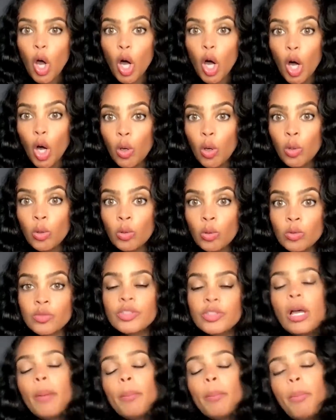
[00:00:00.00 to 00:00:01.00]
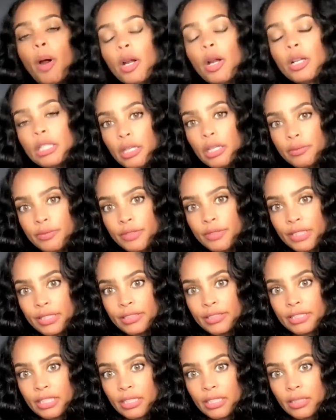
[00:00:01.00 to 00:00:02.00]
owns part of
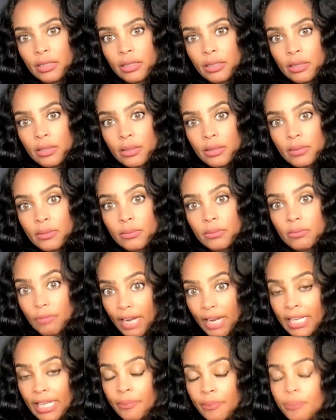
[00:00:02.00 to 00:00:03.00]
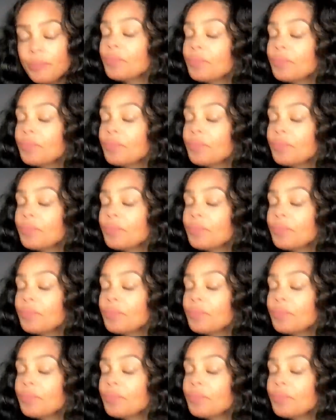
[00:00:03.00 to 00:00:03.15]
Yeezy, right?